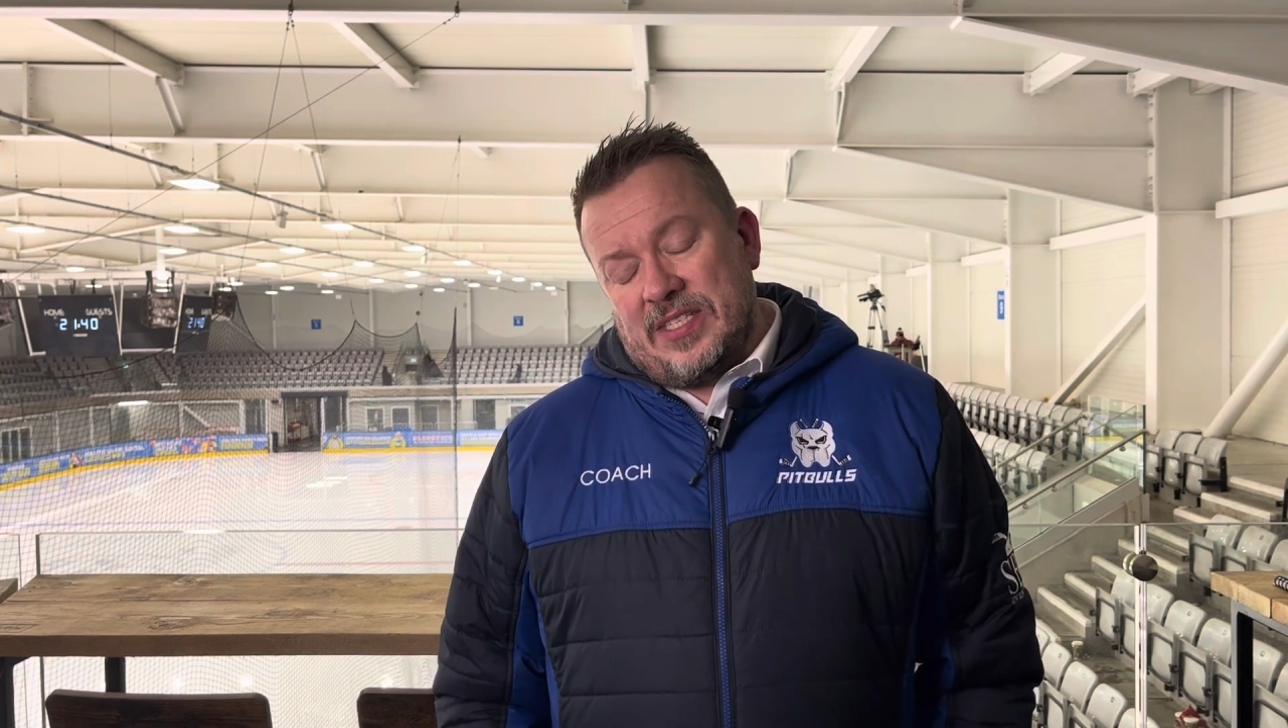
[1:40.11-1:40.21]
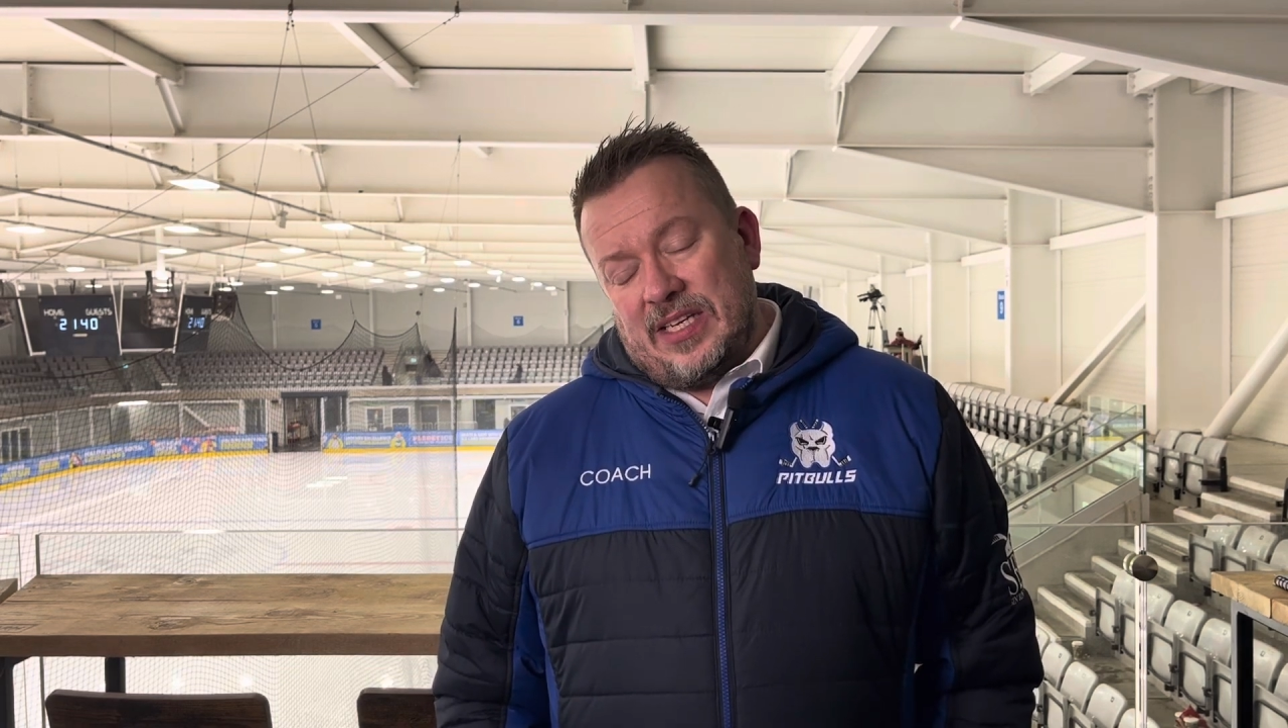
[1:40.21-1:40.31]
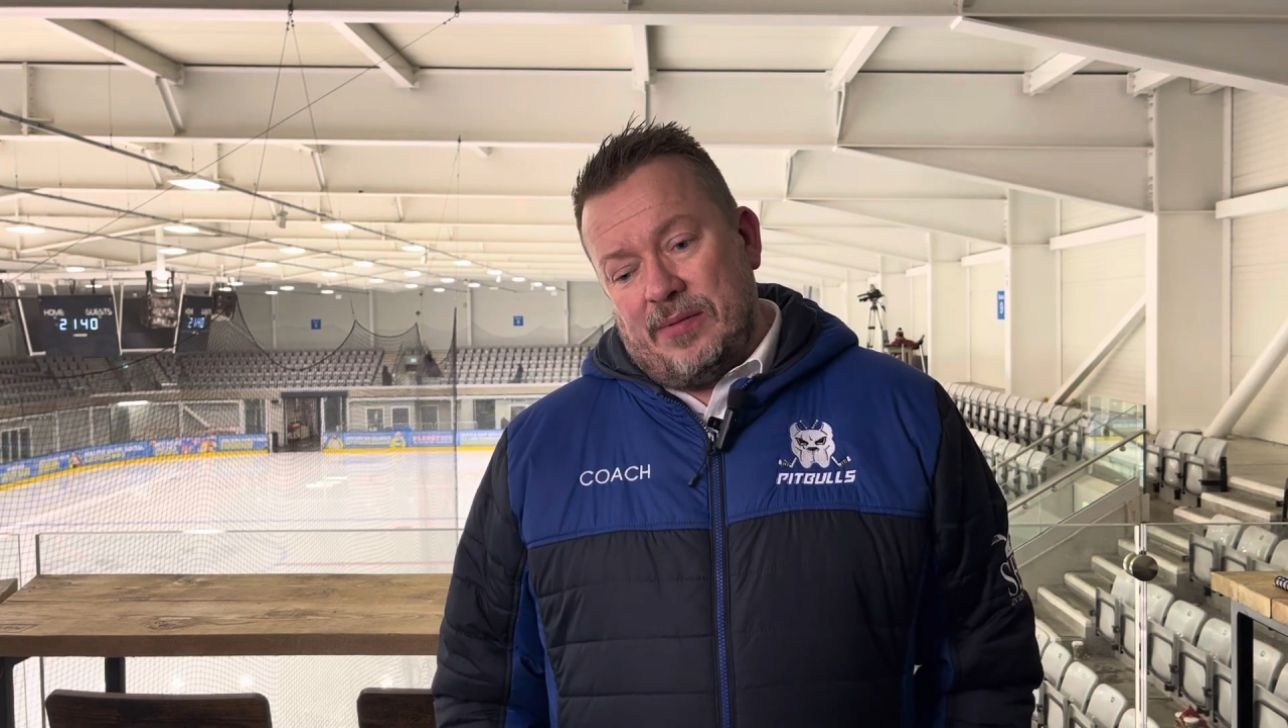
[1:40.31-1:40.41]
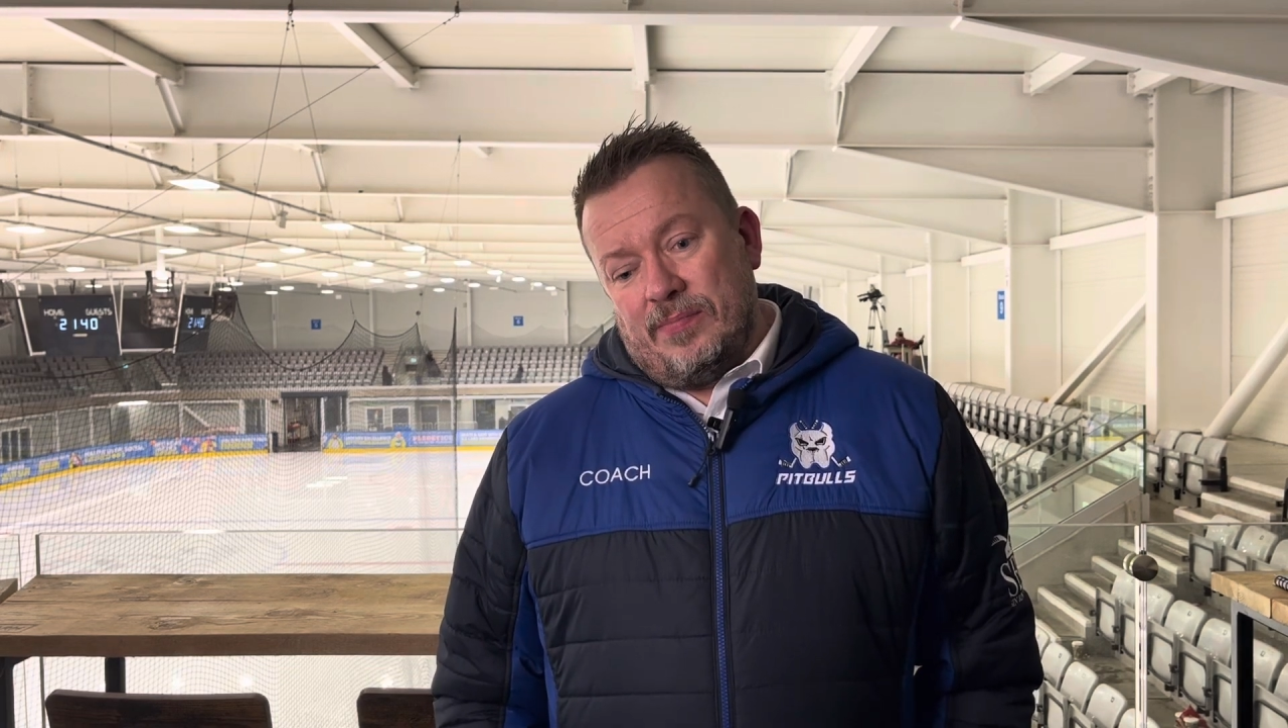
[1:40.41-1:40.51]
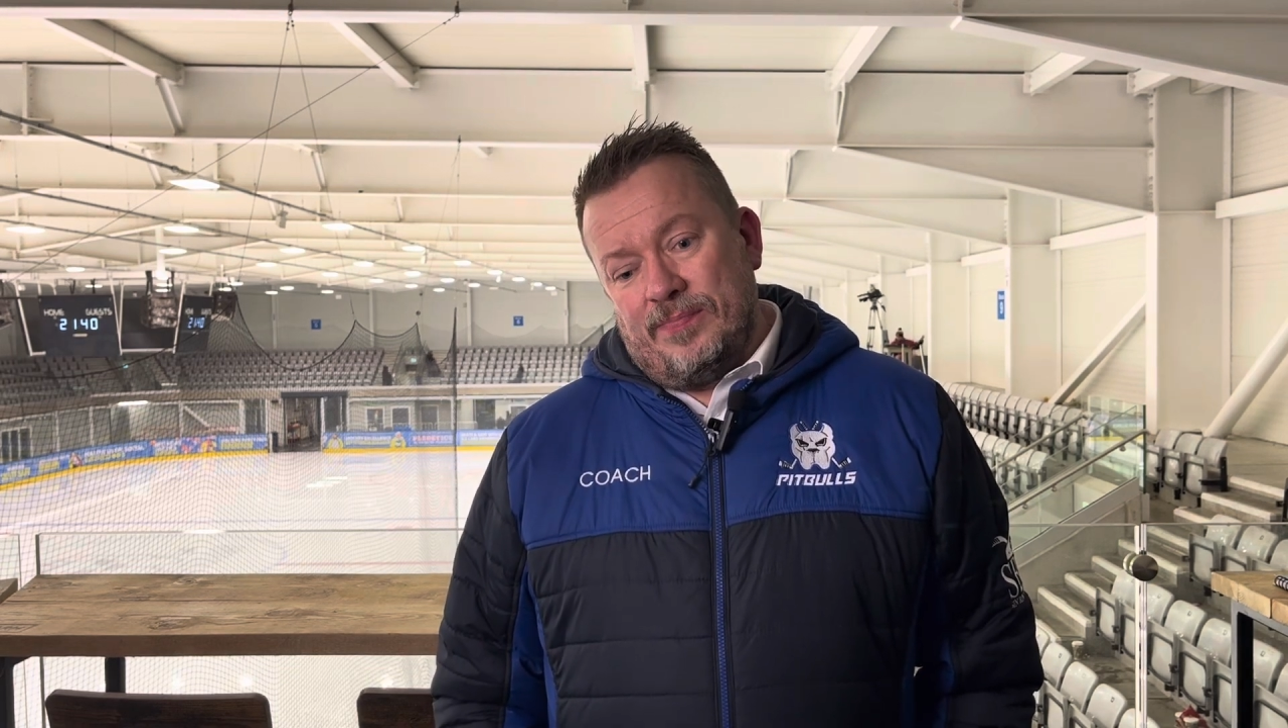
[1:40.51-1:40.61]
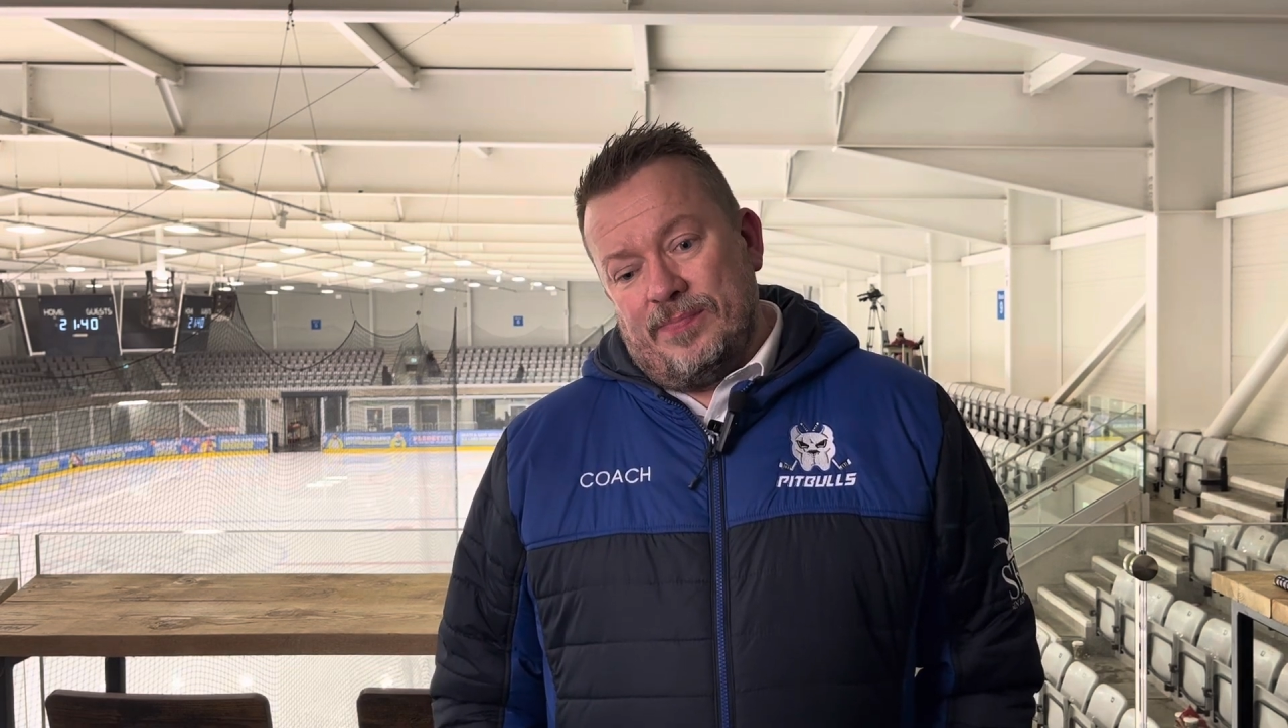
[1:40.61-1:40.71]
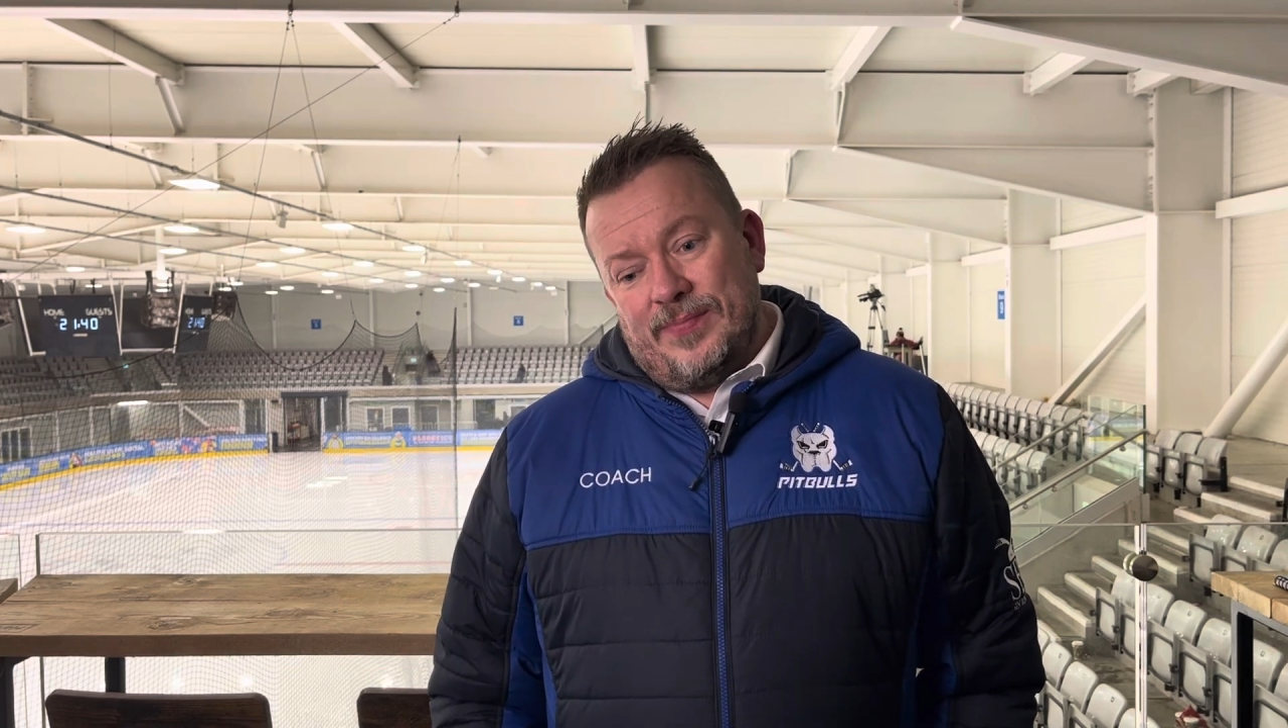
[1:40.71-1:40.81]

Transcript: team